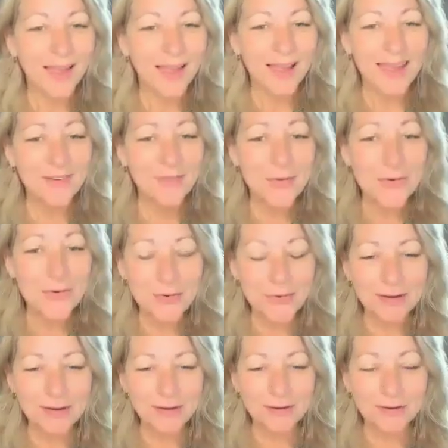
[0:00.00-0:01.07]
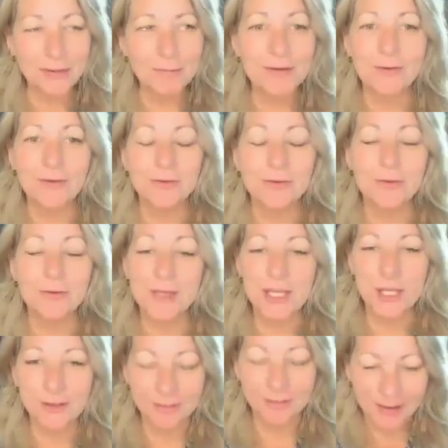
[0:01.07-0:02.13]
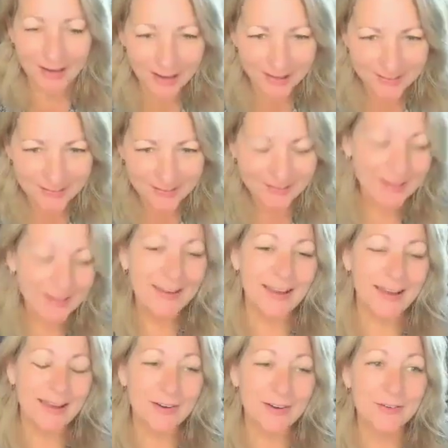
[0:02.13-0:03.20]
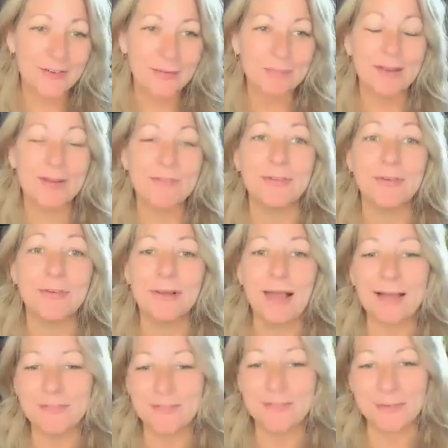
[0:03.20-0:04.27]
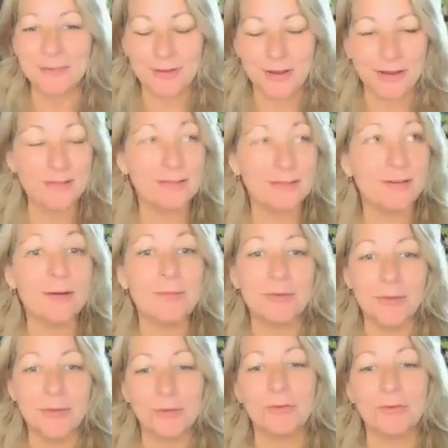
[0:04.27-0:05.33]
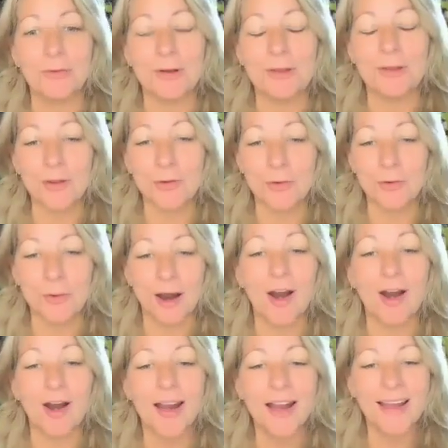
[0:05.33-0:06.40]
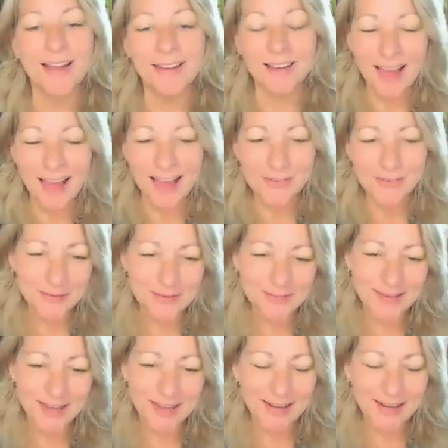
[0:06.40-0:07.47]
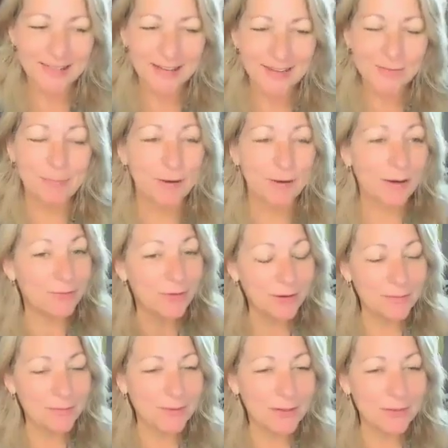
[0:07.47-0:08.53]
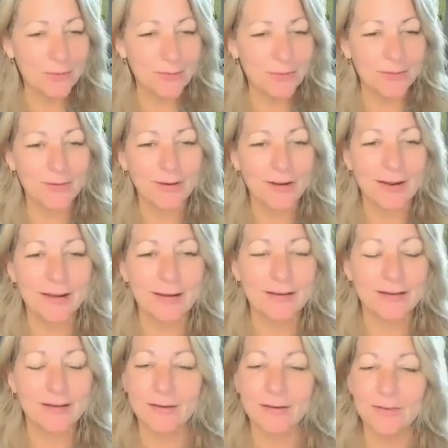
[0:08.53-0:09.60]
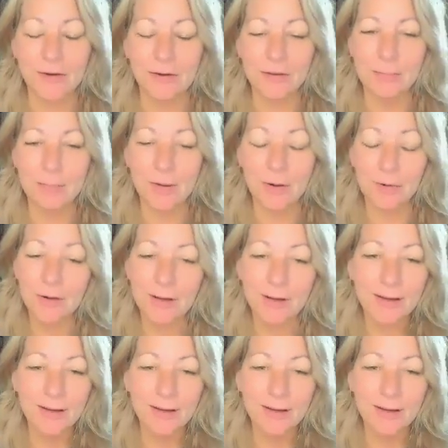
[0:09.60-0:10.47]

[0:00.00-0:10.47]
Hey everyone, Corey here coming in to do the year-end energy update for the last two signs. And I am so sorry that you are the last ones getting this, but I've done them in order and it's all about